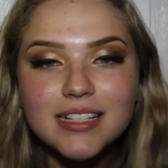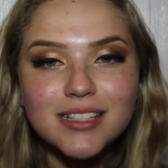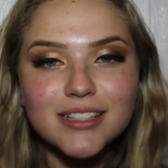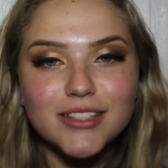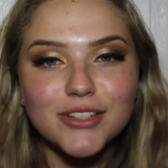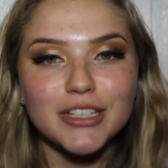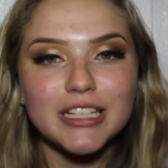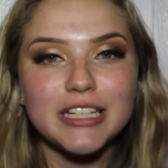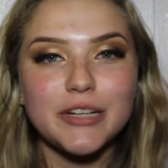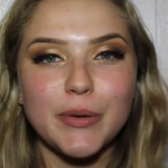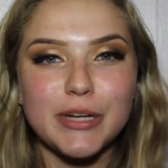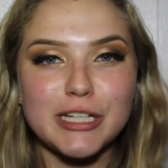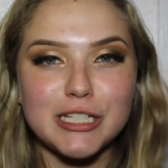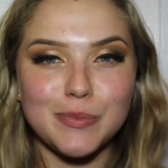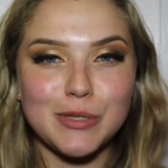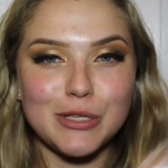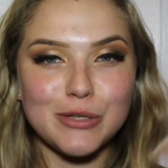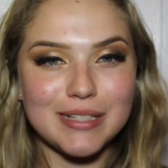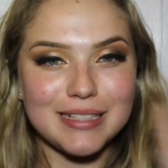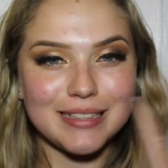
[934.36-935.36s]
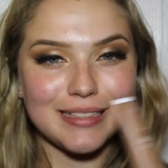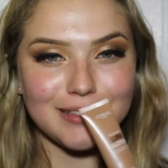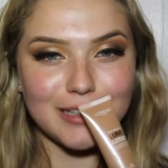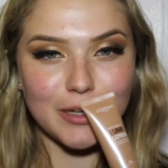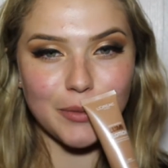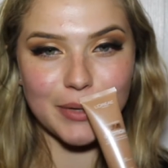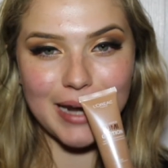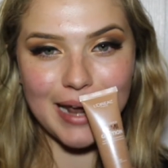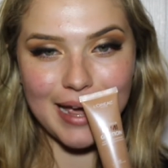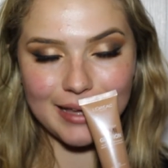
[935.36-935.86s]
Not necessarily going to be using the
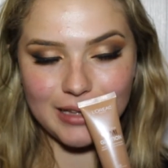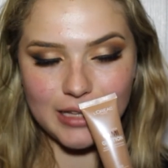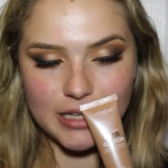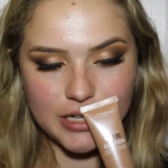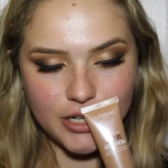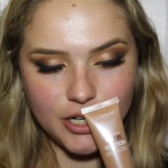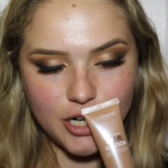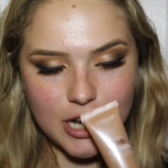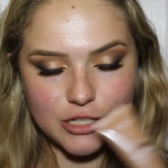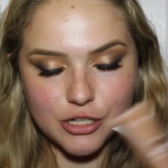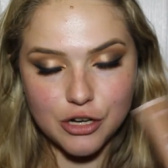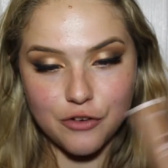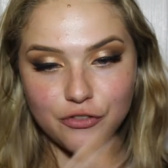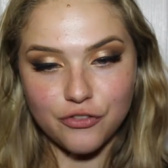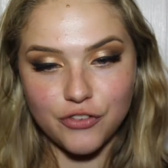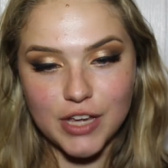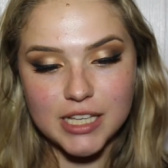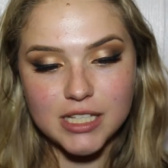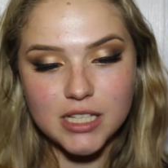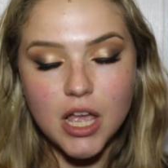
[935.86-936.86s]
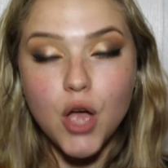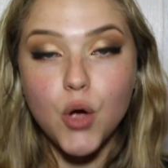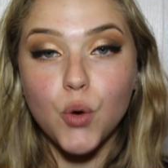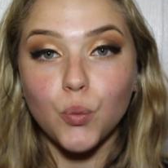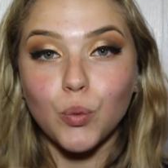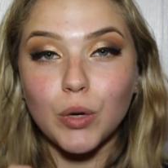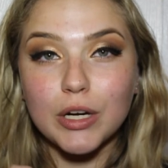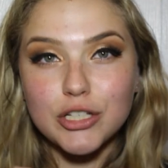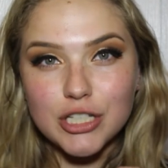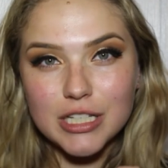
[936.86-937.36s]
liquid highlighter as our face.
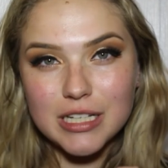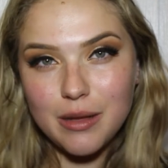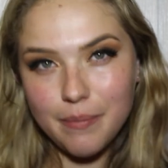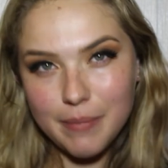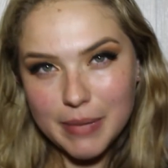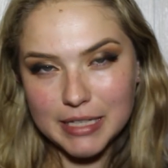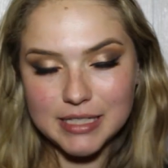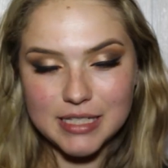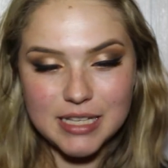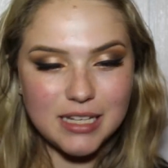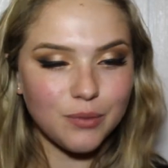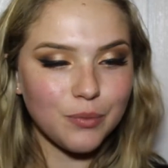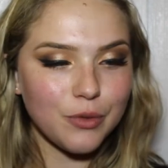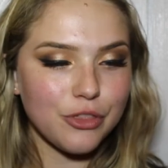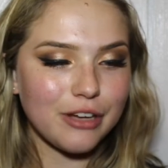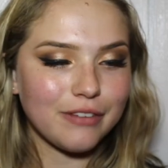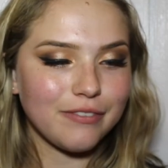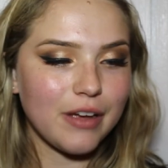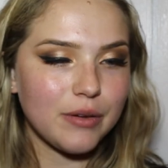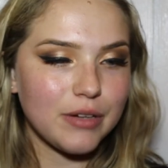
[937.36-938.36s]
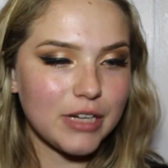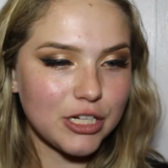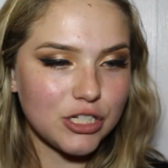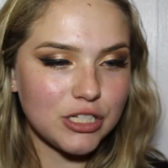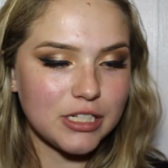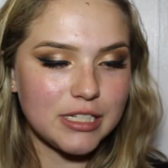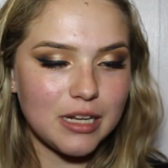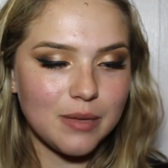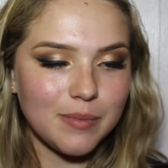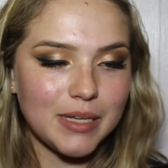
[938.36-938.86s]
We're actually gonna mix it in with our
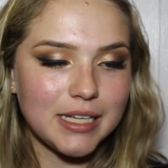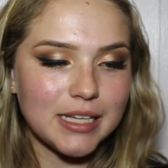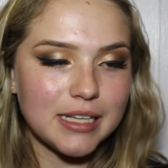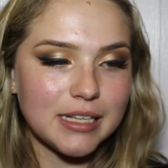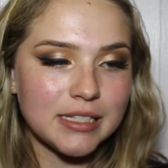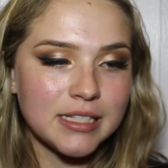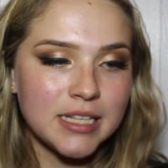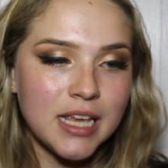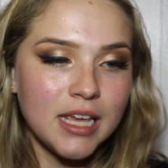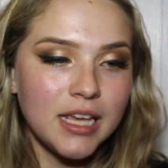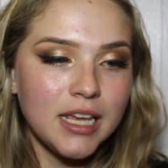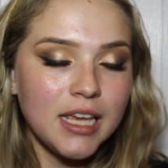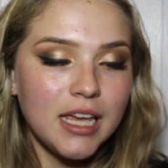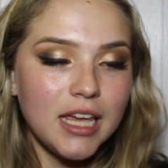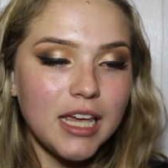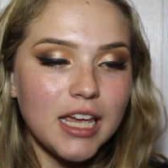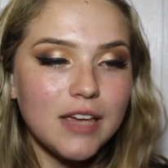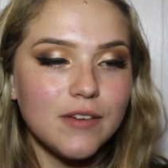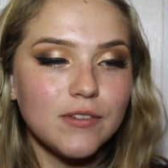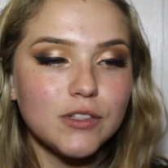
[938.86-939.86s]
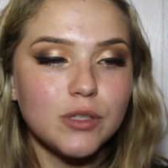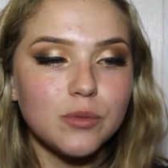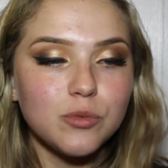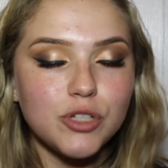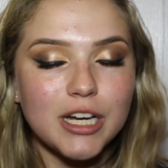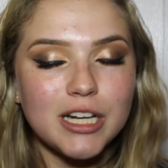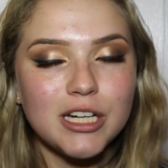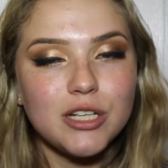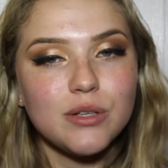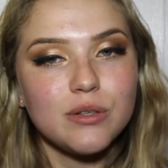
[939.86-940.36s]
foundation today because even though
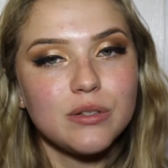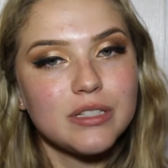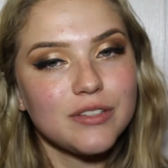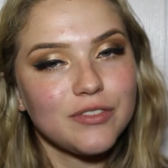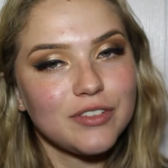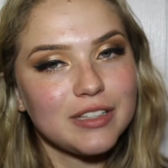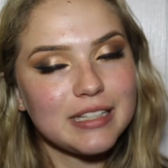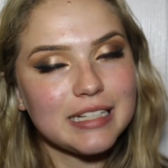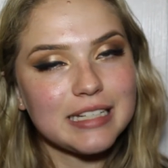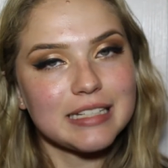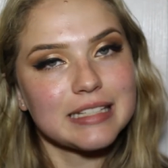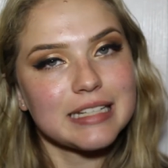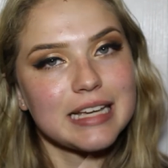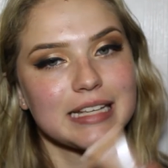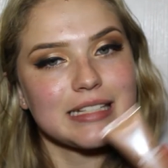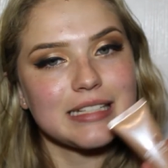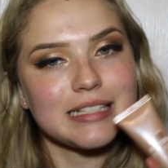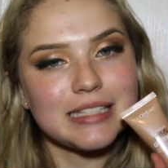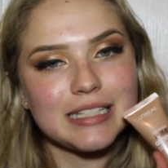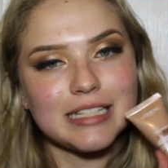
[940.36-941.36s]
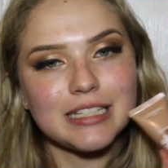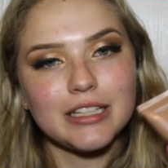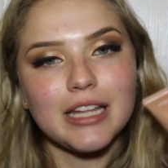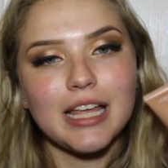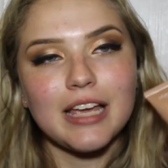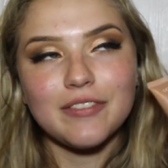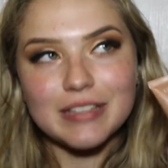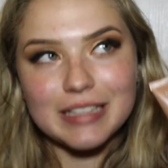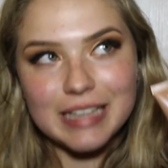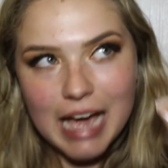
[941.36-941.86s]
I'm trying to use different things, I
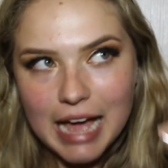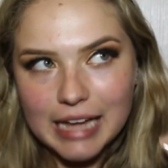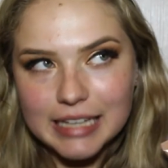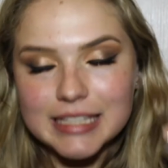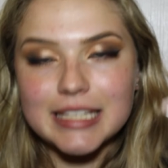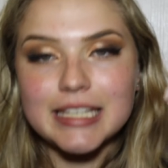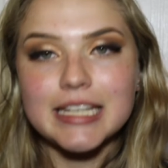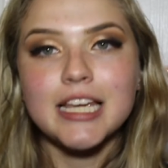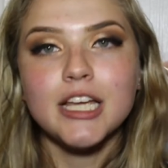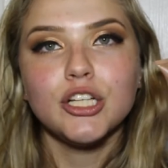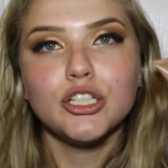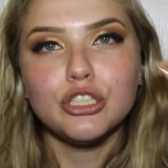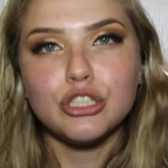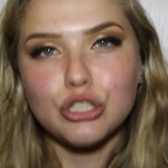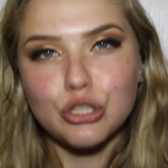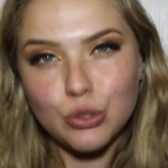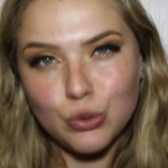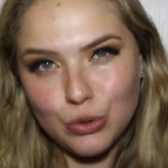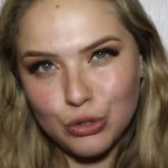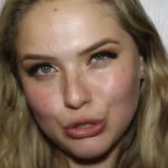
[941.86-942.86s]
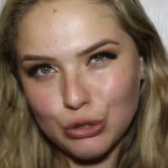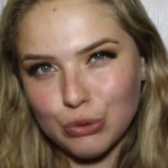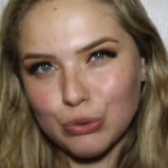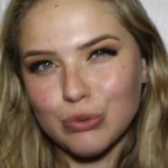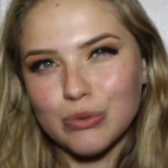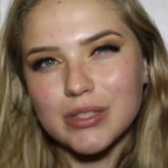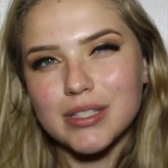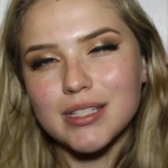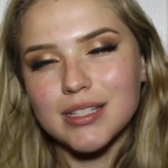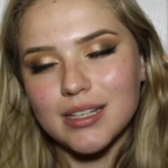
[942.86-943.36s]
still have got to
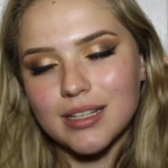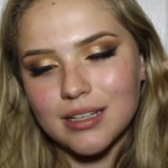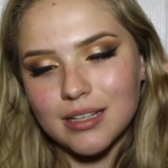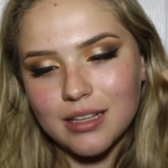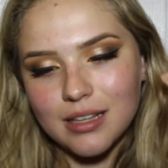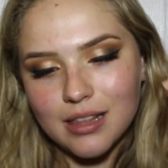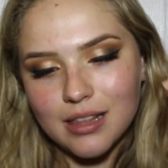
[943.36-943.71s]
use